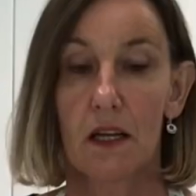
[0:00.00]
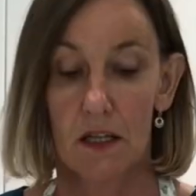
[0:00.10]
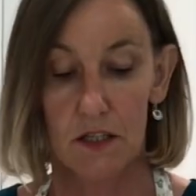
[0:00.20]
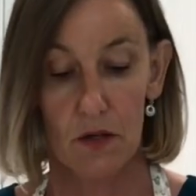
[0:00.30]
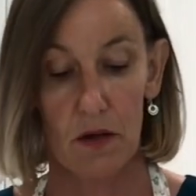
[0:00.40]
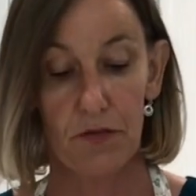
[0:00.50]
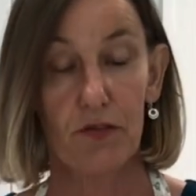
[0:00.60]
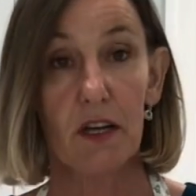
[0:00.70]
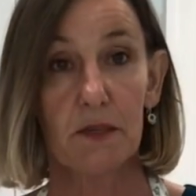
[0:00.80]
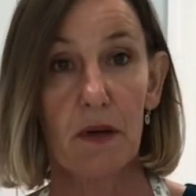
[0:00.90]
So I've
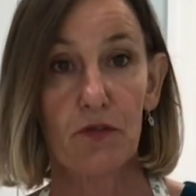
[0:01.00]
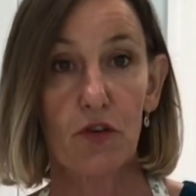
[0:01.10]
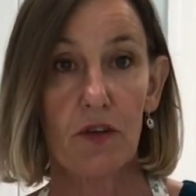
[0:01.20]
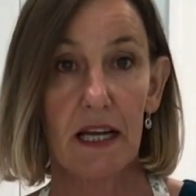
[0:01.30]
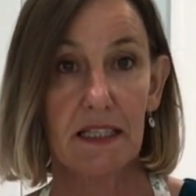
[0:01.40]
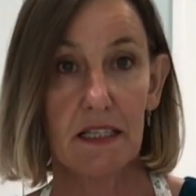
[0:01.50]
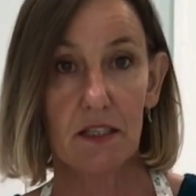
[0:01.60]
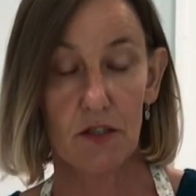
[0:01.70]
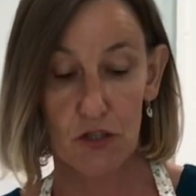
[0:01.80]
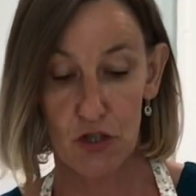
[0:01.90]
cracked my 4 eggs
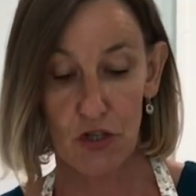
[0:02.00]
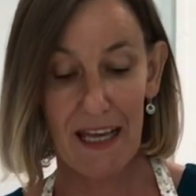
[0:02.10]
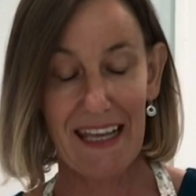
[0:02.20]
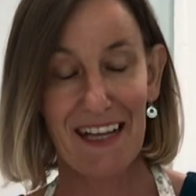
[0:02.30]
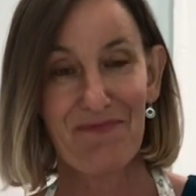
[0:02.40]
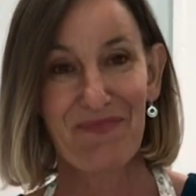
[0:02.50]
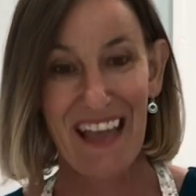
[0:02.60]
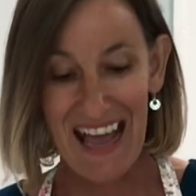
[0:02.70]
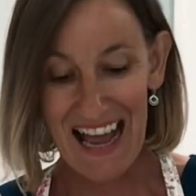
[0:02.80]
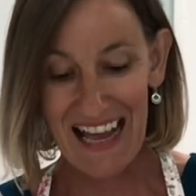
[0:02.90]
into the jug here.
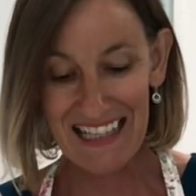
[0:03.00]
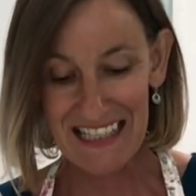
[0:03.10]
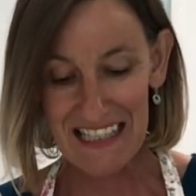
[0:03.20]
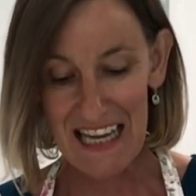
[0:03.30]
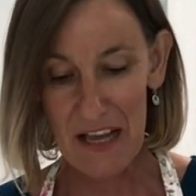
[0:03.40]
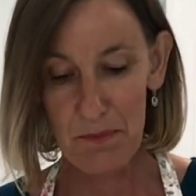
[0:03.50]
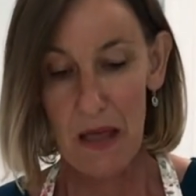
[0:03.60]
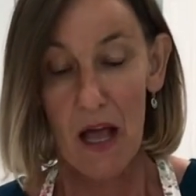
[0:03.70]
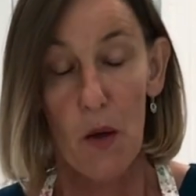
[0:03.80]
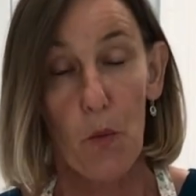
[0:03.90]
And
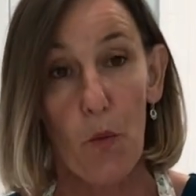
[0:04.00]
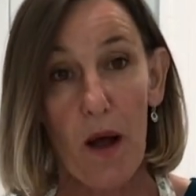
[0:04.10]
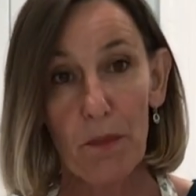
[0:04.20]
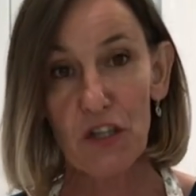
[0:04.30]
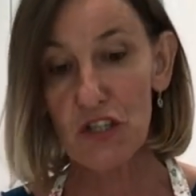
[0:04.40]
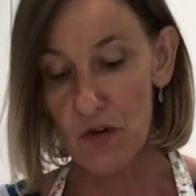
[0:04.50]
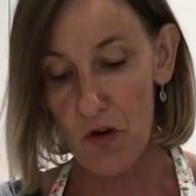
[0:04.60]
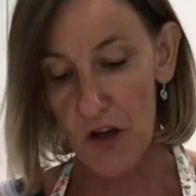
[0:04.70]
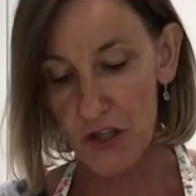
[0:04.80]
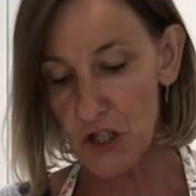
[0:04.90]
what I'm going to do,
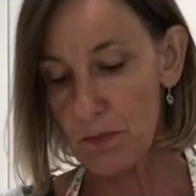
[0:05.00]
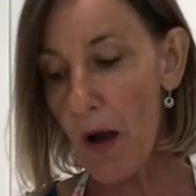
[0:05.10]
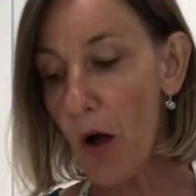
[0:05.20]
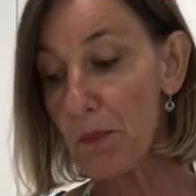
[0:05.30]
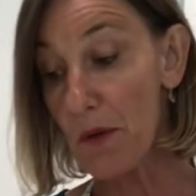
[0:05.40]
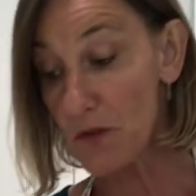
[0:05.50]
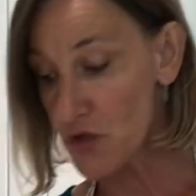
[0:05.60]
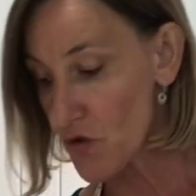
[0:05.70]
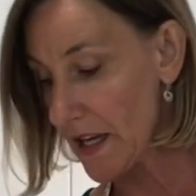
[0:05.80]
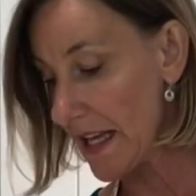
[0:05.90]
rather than just pop them
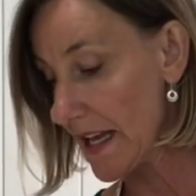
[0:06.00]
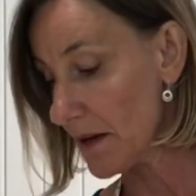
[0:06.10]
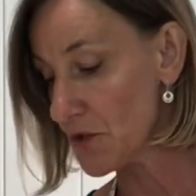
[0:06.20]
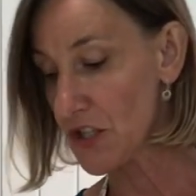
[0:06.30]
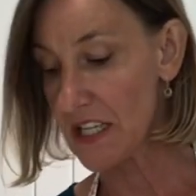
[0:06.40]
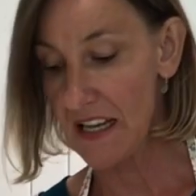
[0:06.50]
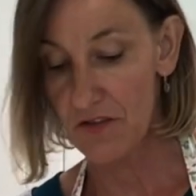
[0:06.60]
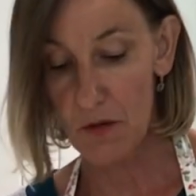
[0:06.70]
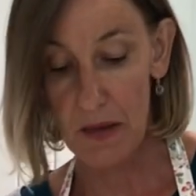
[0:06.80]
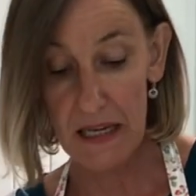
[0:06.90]
straight in, I'm just going to give
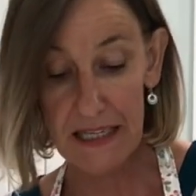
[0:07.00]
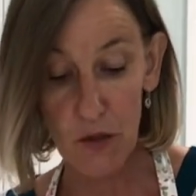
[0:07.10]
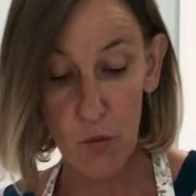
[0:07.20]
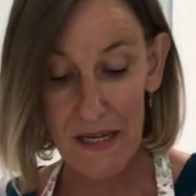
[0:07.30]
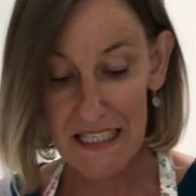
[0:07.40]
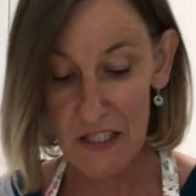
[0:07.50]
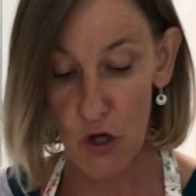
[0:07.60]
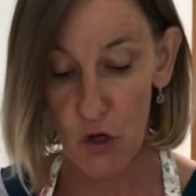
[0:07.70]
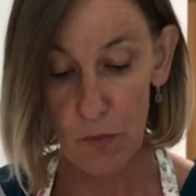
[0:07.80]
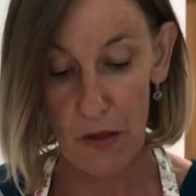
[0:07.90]
them a little whisk
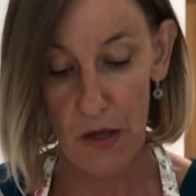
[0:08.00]
up.